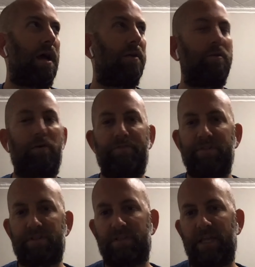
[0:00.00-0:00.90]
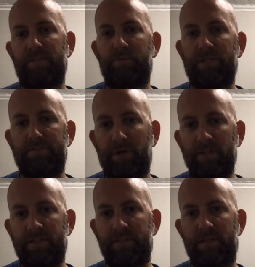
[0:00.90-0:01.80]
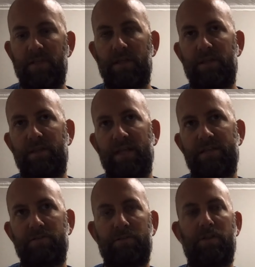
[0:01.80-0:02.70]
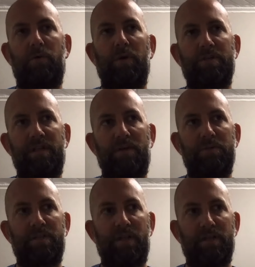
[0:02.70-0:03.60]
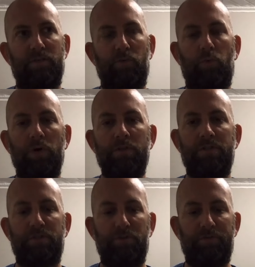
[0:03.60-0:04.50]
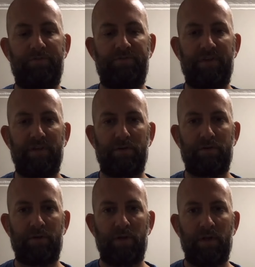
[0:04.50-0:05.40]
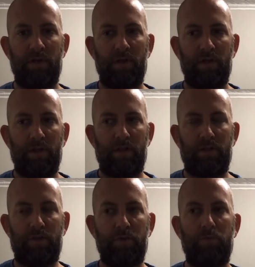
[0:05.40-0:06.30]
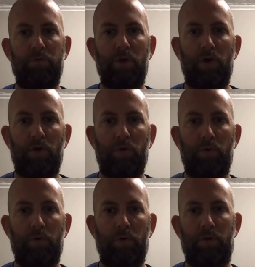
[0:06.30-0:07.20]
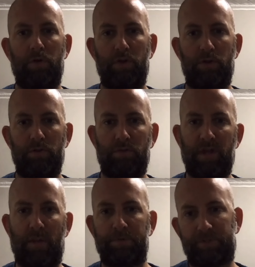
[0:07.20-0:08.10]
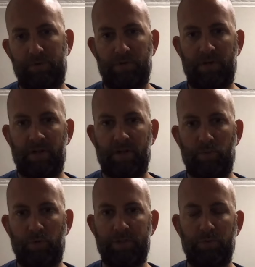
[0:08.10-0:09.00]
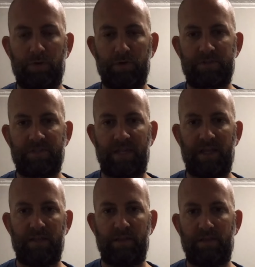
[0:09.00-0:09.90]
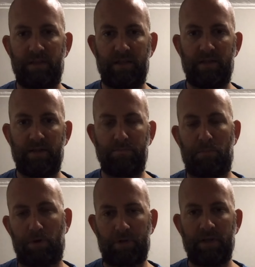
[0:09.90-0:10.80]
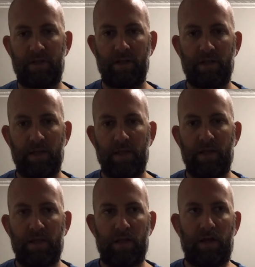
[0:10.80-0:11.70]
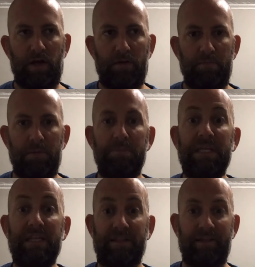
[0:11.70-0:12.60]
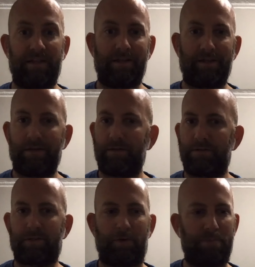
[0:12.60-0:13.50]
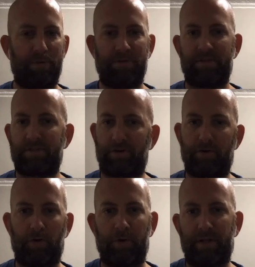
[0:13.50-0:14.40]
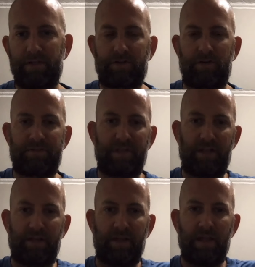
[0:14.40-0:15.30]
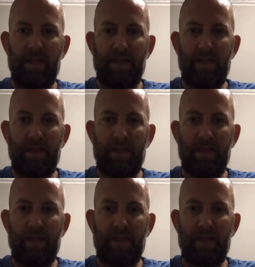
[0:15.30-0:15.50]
I don't know if it's days, weeks, months. The answer to the question I would say is, once you feel you know the opportunity, once you understand the market, immediately start building, start growing, start selling,